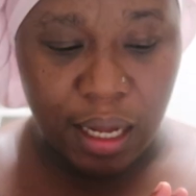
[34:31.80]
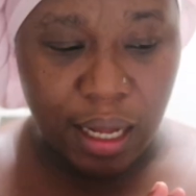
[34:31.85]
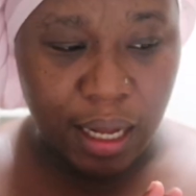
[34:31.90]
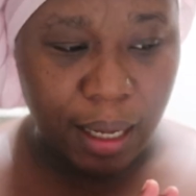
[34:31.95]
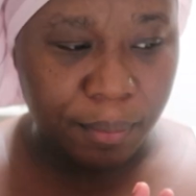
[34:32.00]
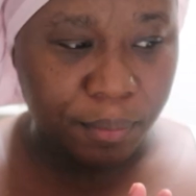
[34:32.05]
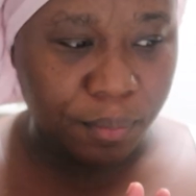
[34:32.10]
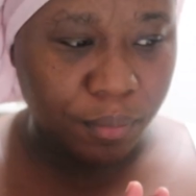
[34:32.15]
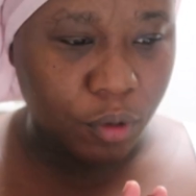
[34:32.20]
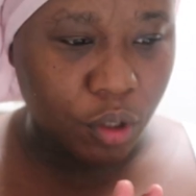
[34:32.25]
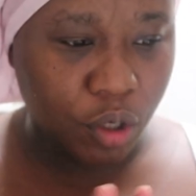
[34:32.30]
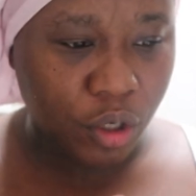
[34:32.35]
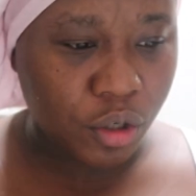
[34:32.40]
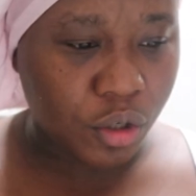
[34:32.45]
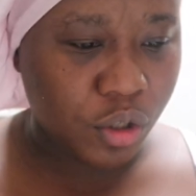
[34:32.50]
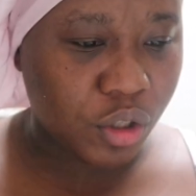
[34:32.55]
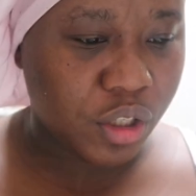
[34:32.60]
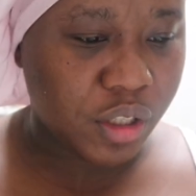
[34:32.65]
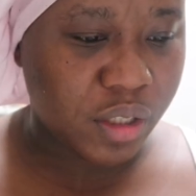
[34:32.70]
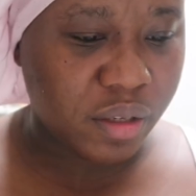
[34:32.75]
I'm gonna
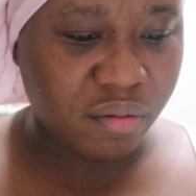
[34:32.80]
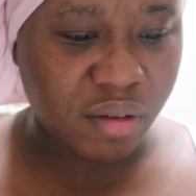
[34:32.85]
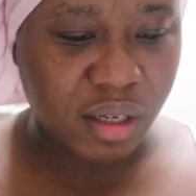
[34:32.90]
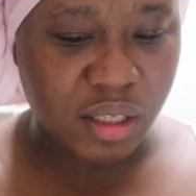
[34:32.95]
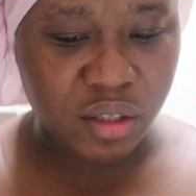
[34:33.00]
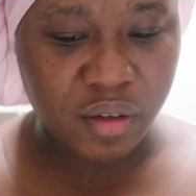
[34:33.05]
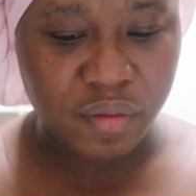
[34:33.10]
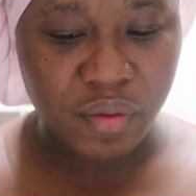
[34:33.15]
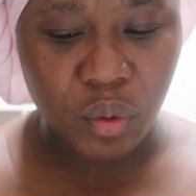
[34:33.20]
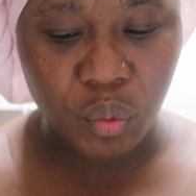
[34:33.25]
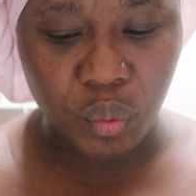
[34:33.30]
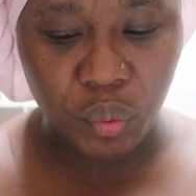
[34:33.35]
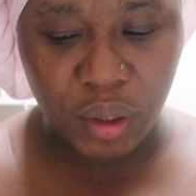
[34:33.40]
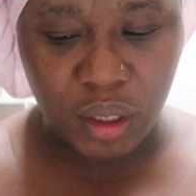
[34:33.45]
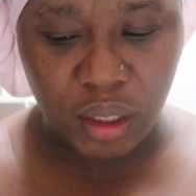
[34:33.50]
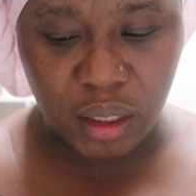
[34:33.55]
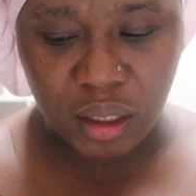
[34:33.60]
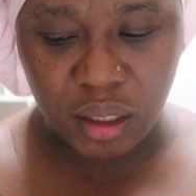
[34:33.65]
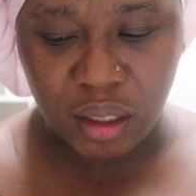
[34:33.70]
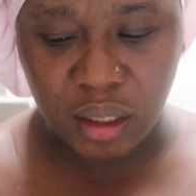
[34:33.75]
use the rest of the
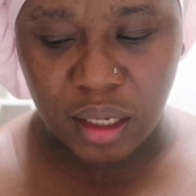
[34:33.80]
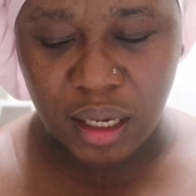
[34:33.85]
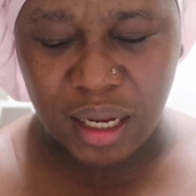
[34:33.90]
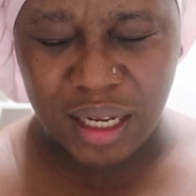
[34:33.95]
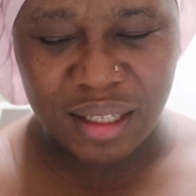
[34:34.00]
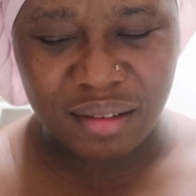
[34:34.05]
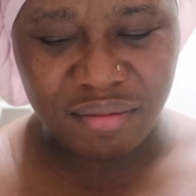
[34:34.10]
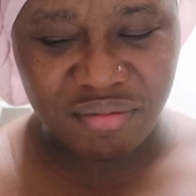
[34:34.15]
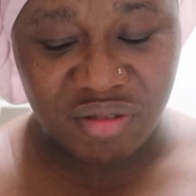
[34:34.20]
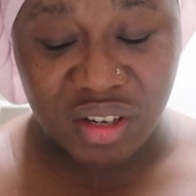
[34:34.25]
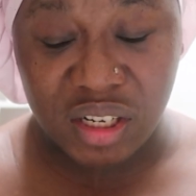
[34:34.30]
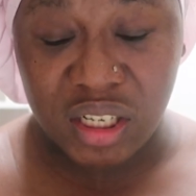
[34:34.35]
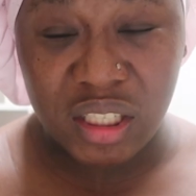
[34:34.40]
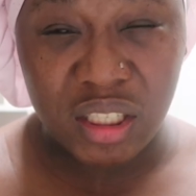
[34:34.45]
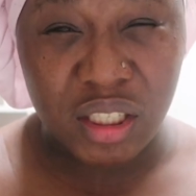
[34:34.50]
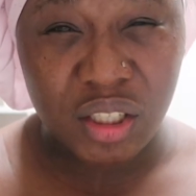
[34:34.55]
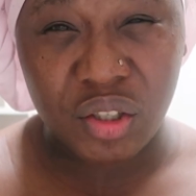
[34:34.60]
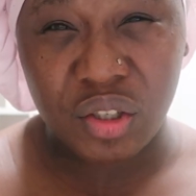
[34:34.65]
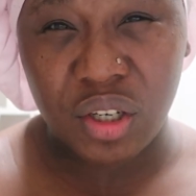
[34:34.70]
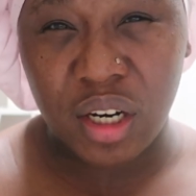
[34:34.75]
week. I really
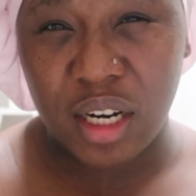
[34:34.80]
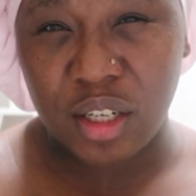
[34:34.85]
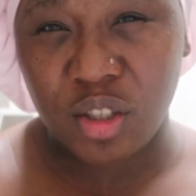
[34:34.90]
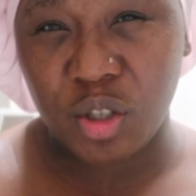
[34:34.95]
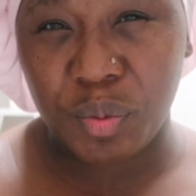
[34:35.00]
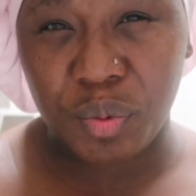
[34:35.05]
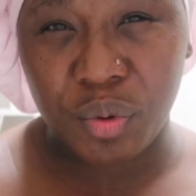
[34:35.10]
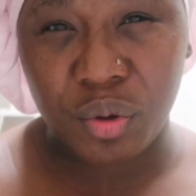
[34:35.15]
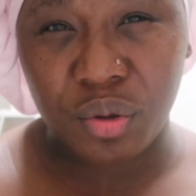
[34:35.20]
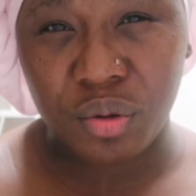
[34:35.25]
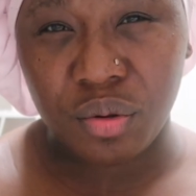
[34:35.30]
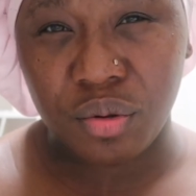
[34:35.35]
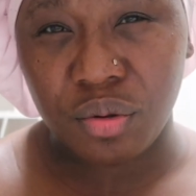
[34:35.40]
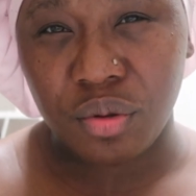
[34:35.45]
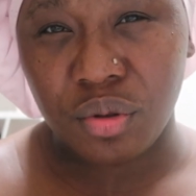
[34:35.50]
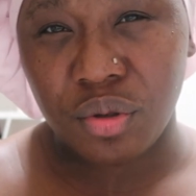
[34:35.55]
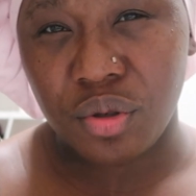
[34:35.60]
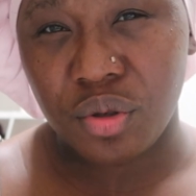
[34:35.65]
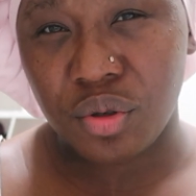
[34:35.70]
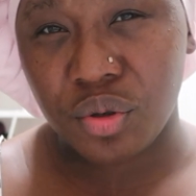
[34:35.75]
need to catch up on
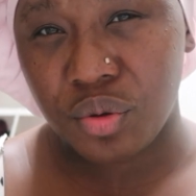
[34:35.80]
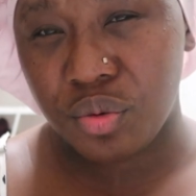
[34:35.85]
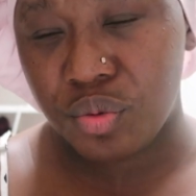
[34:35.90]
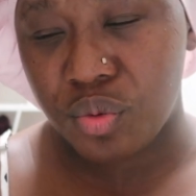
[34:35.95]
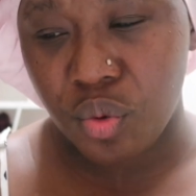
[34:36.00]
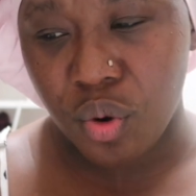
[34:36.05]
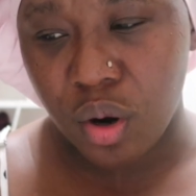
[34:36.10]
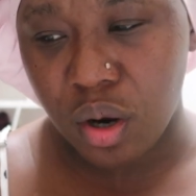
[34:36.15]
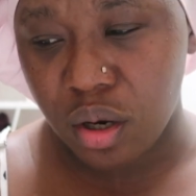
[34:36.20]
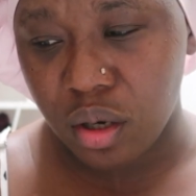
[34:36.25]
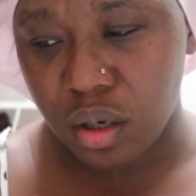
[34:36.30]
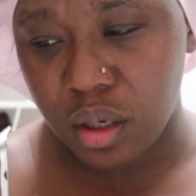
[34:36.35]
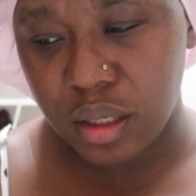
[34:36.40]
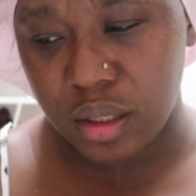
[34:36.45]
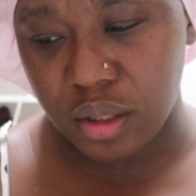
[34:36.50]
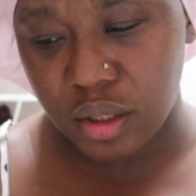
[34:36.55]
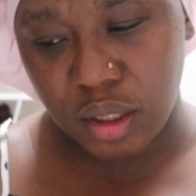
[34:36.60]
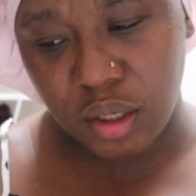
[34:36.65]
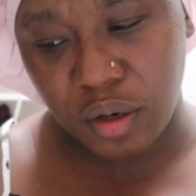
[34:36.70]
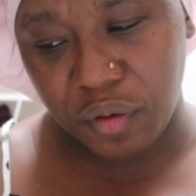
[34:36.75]
schoolwork
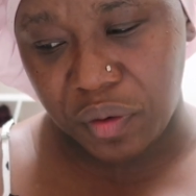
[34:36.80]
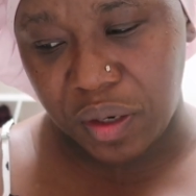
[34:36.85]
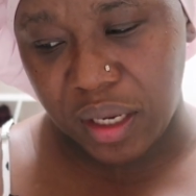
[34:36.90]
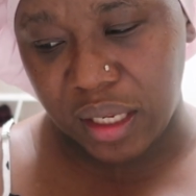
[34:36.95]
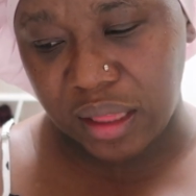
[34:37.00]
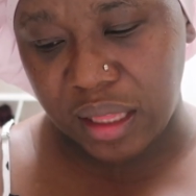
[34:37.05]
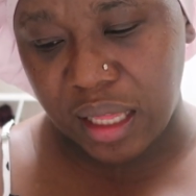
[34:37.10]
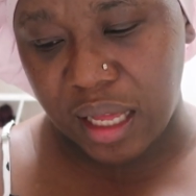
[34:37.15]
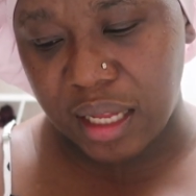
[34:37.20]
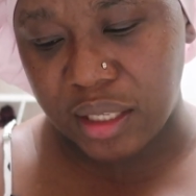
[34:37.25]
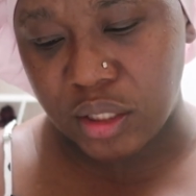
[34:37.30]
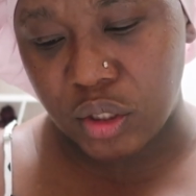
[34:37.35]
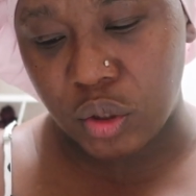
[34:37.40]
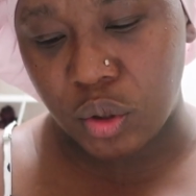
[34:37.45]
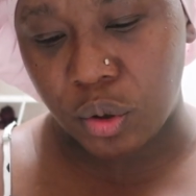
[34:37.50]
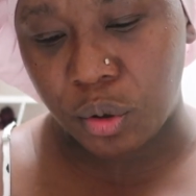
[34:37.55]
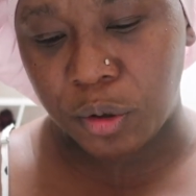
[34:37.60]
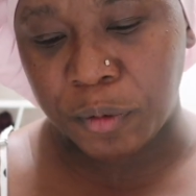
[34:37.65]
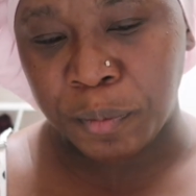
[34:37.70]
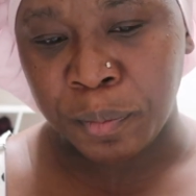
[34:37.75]
and stuff like that,
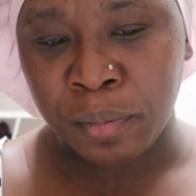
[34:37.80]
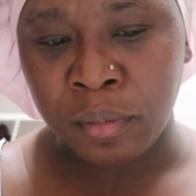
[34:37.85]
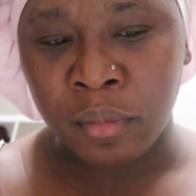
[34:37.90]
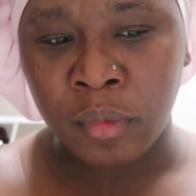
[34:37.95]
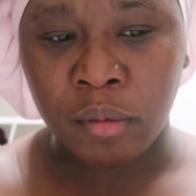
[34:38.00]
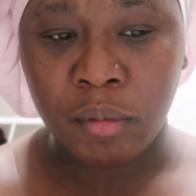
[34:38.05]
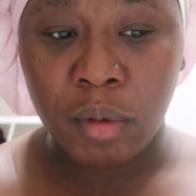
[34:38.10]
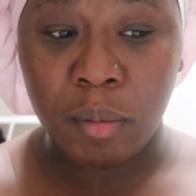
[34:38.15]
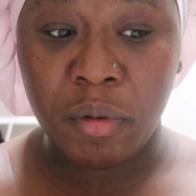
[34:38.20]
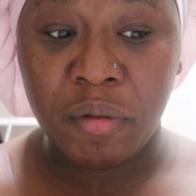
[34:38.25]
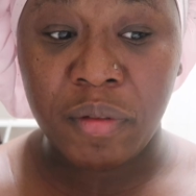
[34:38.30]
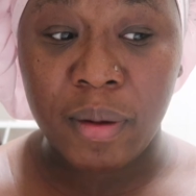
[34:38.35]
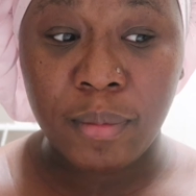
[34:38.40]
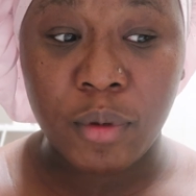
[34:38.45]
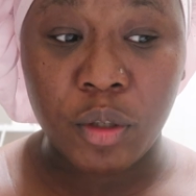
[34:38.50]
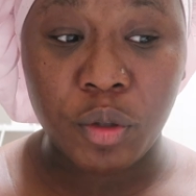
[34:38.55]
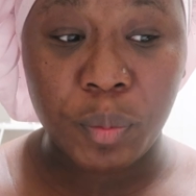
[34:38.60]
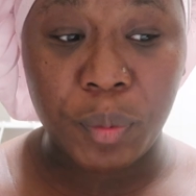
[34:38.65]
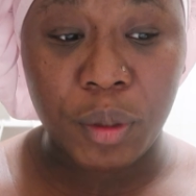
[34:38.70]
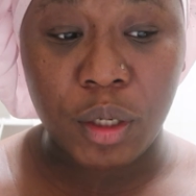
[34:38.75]
so maybe if I'm
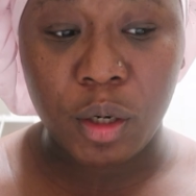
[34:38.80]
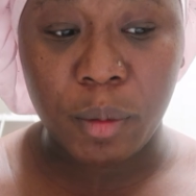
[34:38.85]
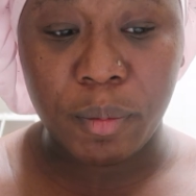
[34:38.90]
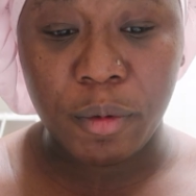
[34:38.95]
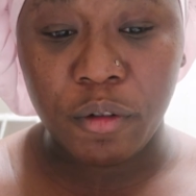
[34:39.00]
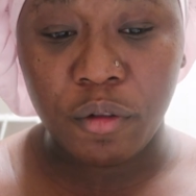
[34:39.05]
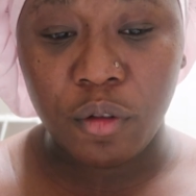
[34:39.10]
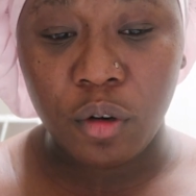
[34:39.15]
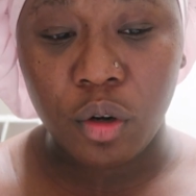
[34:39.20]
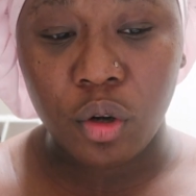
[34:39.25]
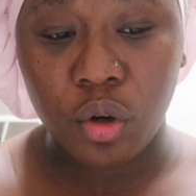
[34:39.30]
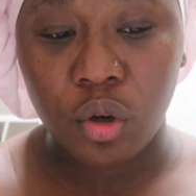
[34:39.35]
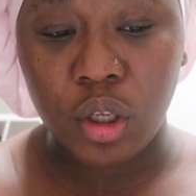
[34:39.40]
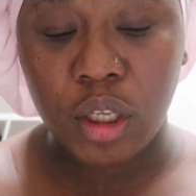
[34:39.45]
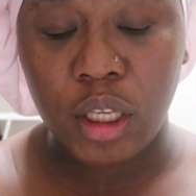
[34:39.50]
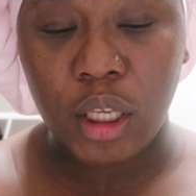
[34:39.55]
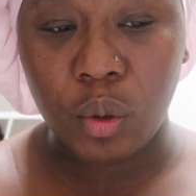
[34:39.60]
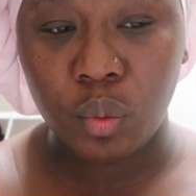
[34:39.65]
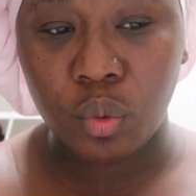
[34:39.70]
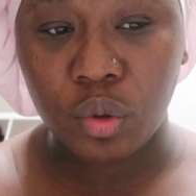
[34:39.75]
gonna pick up the
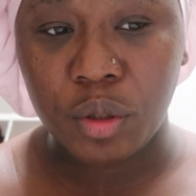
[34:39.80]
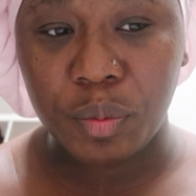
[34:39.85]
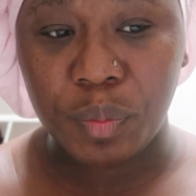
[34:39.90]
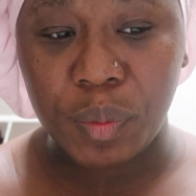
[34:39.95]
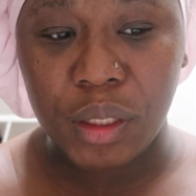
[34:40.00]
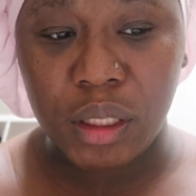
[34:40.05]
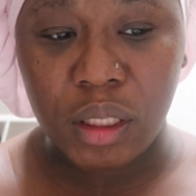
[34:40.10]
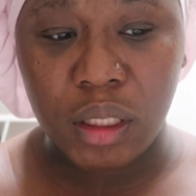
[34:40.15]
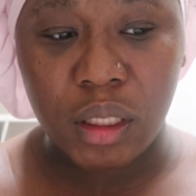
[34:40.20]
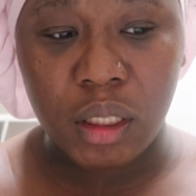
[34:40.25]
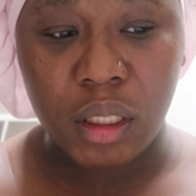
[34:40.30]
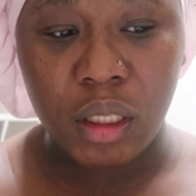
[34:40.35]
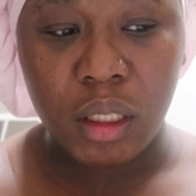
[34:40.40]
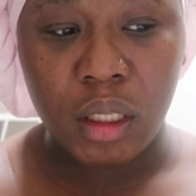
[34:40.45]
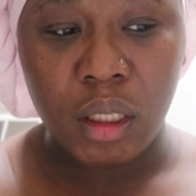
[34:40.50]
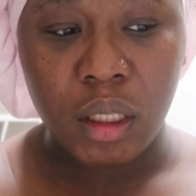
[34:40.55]
vlog, it would be